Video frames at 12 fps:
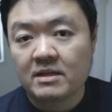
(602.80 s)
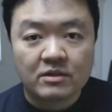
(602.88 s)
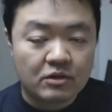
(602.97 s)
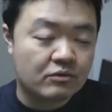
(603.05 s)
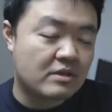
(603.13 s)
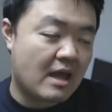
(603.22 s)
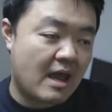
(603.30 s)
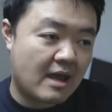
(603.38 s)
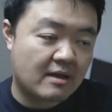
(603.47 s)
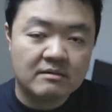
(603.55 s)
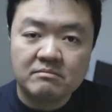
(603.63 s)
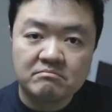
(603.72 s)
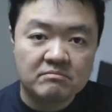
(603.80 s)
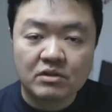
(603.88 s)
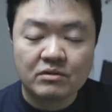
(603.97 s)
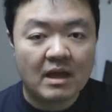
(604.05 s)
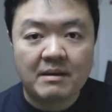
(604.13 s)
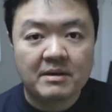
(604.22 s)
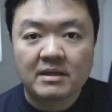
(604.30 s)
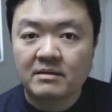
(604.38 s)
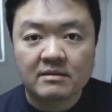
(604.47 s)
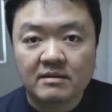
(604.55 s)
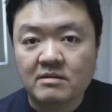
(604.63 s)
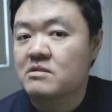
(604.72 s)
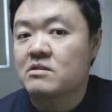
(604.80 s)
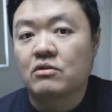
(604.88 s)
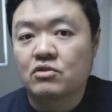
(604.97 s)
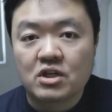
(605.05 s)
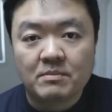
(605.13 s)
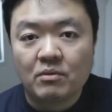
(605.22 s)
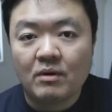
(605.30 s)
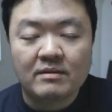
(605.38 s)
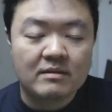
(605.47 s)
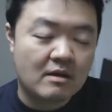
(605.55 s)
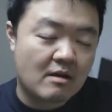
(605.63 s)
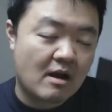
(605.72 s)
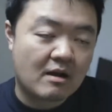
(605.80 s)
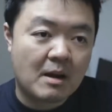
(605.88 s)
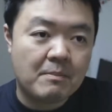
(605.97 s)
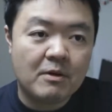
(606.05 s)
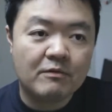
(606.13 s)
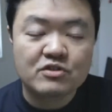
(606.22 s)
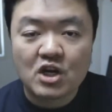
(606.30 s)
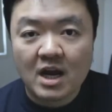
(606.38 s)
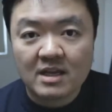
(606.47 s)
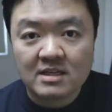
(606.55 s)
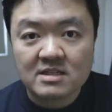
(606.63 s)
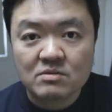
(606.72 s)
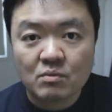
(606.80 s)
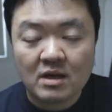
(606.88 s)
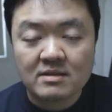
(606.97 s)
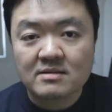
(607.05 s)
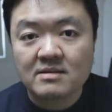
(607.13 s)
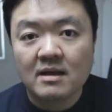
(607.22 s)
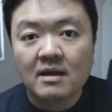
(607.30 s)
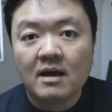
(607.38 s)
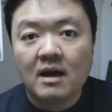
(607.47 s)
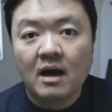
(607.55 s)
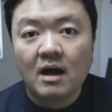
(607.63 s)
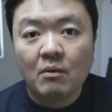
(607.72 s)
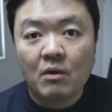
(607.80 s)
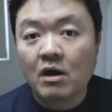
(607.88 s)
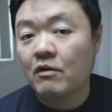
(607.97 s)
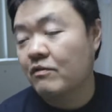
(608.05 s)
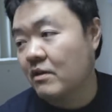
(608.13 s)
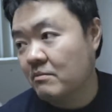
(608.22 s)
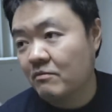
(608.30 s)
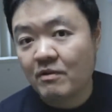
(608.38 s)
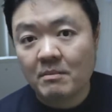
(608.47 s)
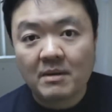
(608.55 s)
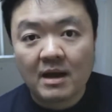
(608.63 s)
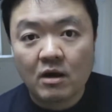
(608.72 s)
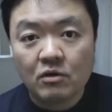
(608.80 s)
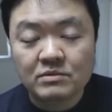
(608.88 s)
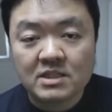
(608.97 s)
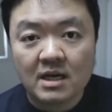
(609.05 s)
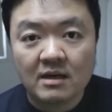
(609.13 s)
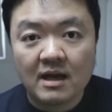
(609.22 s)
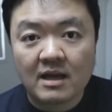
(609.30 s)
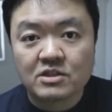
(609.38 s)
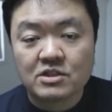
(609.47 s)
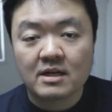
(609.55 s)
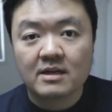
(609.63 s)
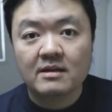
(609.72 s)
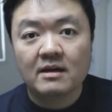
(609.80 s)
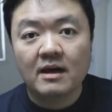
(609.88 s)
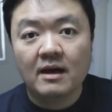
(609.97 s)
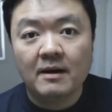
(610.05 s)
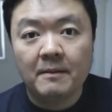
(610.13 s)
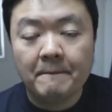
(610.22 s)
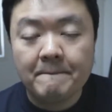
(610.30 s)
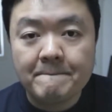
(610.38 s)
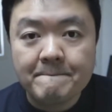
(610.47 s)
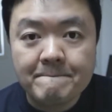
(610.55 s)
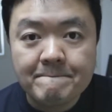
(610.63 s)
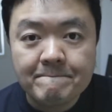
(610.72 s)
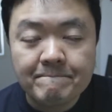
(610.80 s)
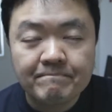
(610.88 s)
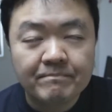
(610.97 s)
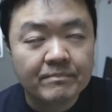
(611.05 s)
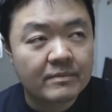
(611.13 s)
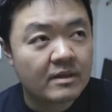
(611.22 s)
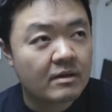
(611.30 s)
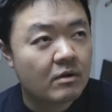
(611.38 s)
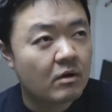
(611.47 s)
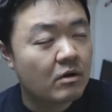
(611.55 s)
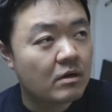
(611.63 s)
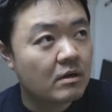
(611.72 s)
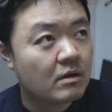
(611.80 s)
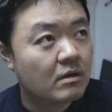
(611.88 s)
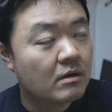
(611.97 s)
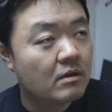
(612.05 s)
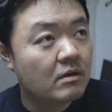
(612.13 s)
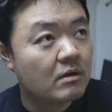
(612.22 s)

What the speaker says: name it, New Tech, you name it, there's no cheap one. There are a couple of Chinese ones. One of them from my hometown, actually. It's called